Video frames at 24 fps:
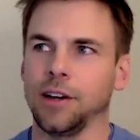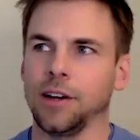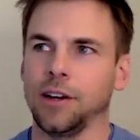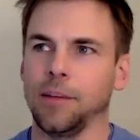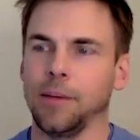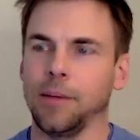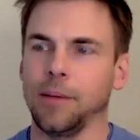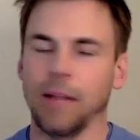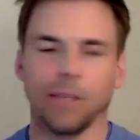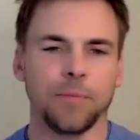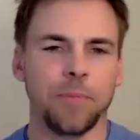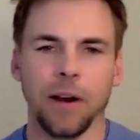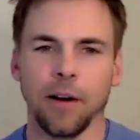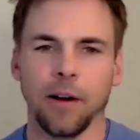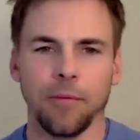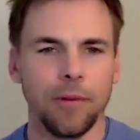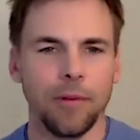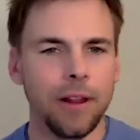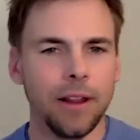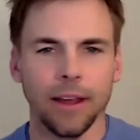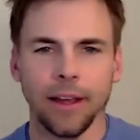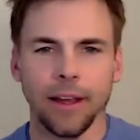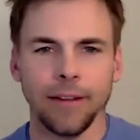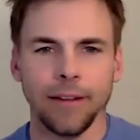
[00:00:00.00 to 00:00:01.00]
it's been a
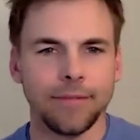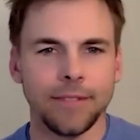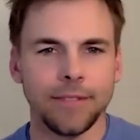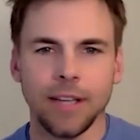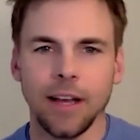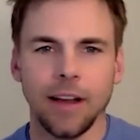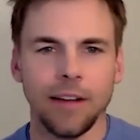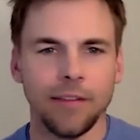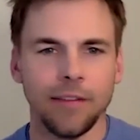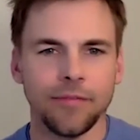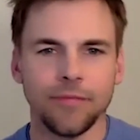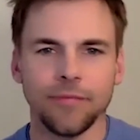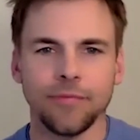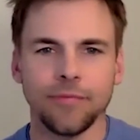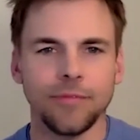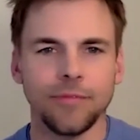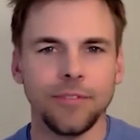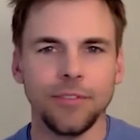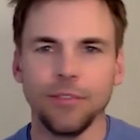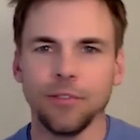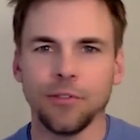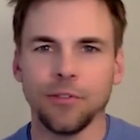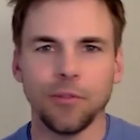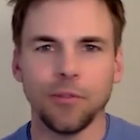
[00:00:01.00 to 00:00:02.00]
really tough
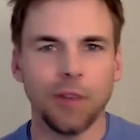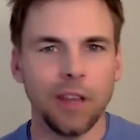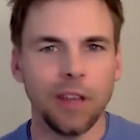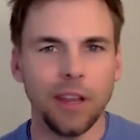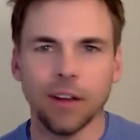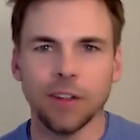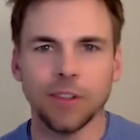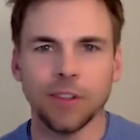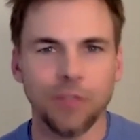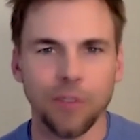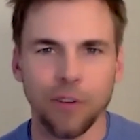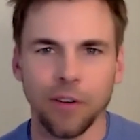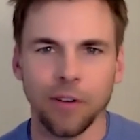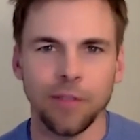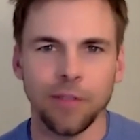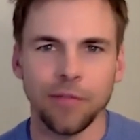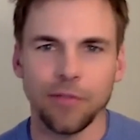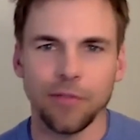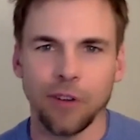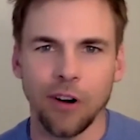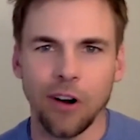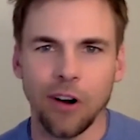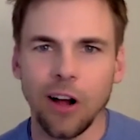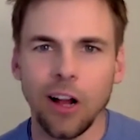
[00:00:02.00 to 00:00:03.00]
2-3 years
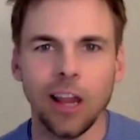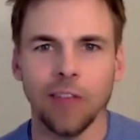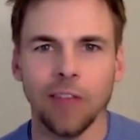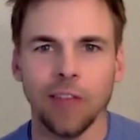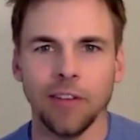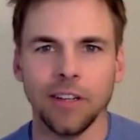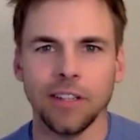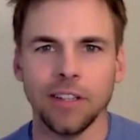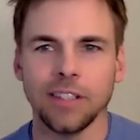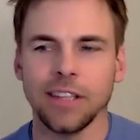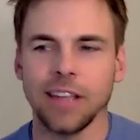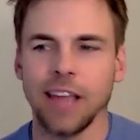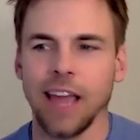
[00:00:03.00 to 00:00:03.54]
for all of us.